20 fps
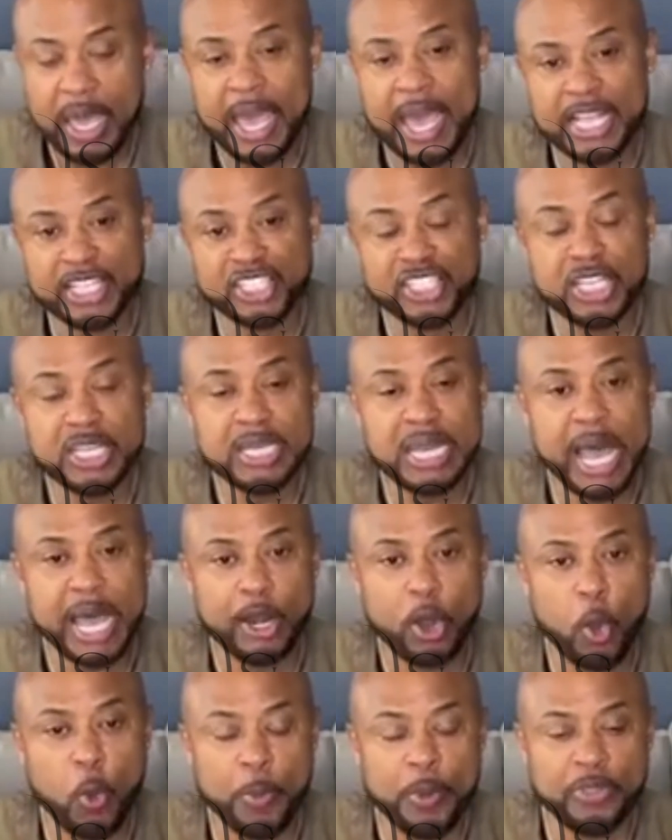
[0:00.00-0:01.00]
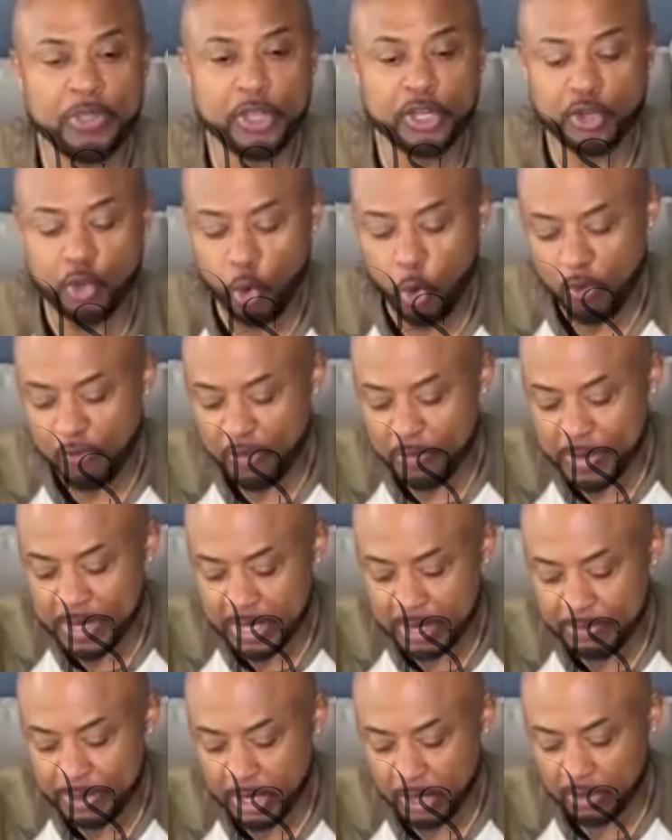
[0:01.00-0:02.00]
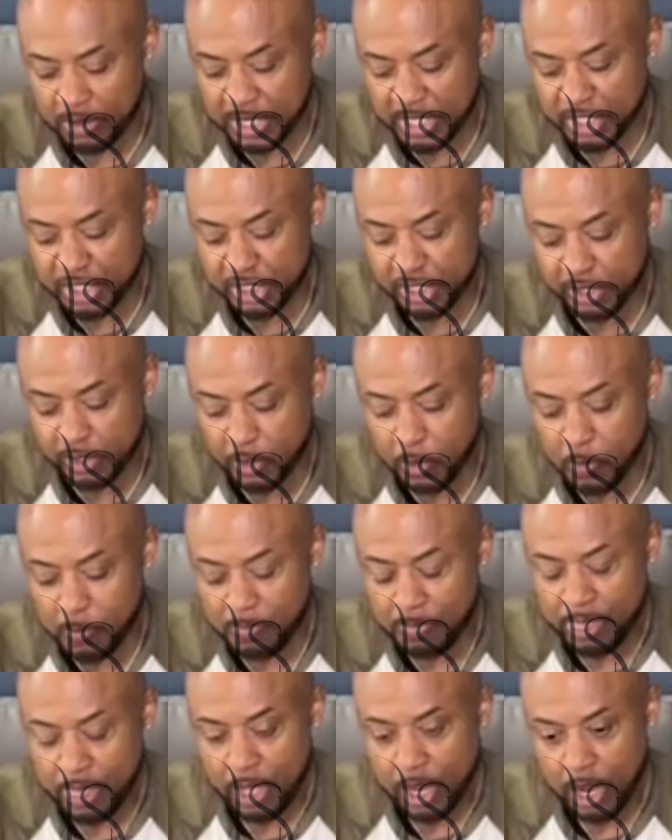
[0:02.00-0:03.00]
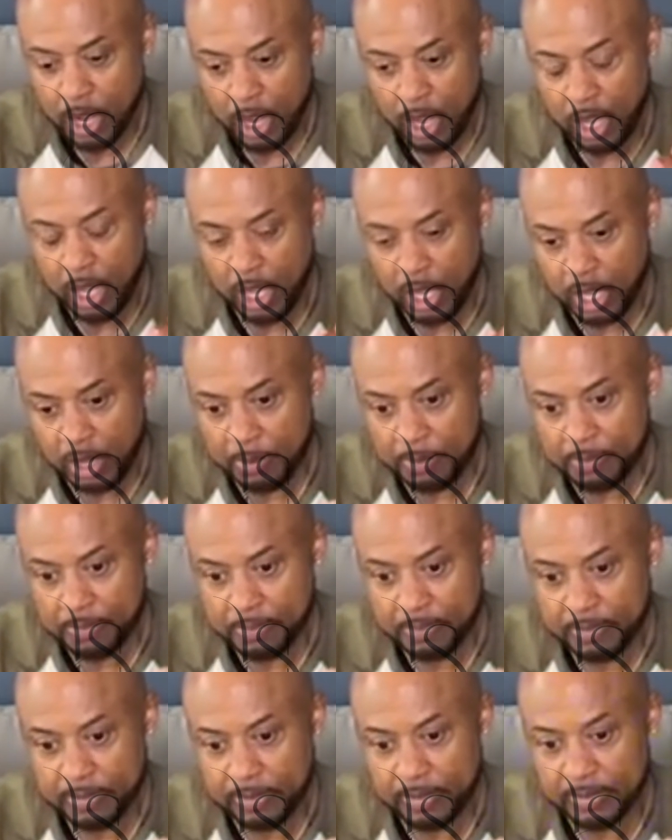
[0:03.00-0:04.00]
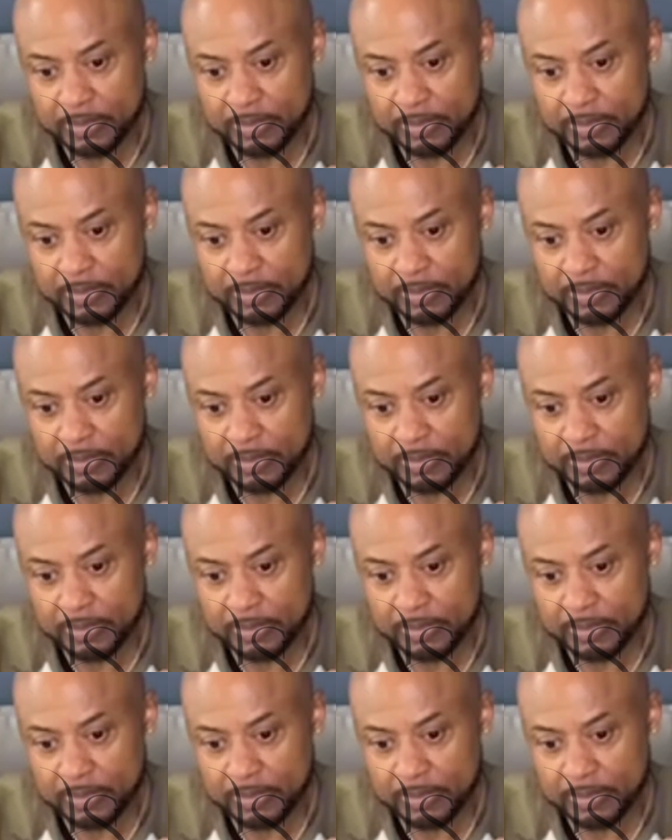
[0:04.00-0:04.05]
had she not opened the door for me to be on this show, had